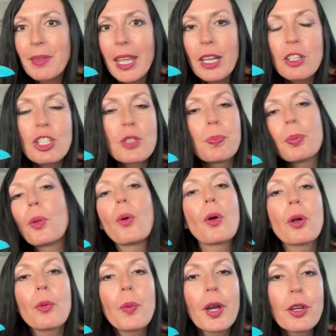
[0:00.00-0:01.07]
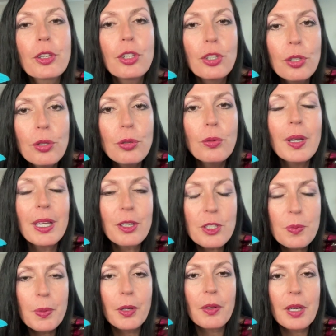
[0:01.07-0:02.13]
explore where you
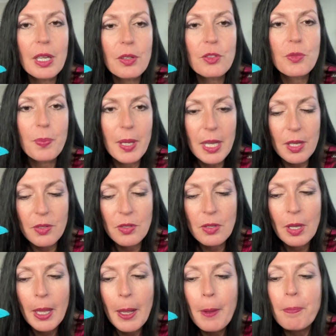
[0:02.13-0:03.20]
experience peace.